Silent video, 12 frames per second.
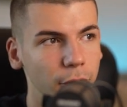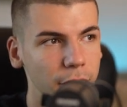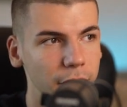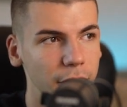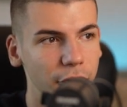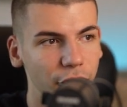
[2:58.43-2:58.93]
You
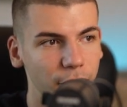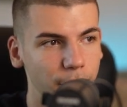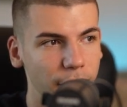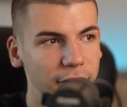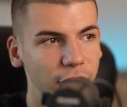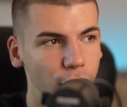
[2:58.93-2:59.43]
literally just
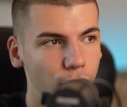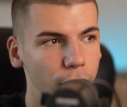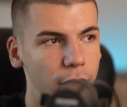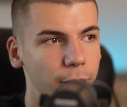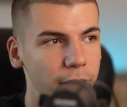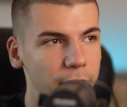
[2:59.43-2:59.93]
press
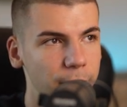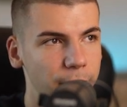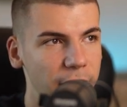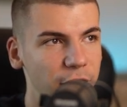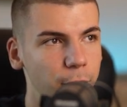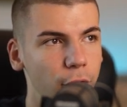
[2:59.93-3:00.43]
join with
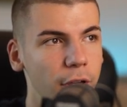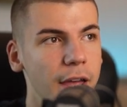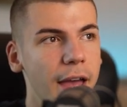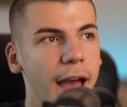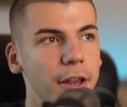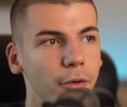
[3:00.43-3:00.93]
Facebook,
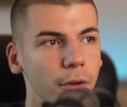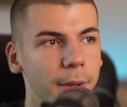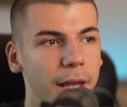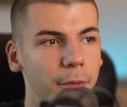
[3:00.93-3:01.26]
and you will be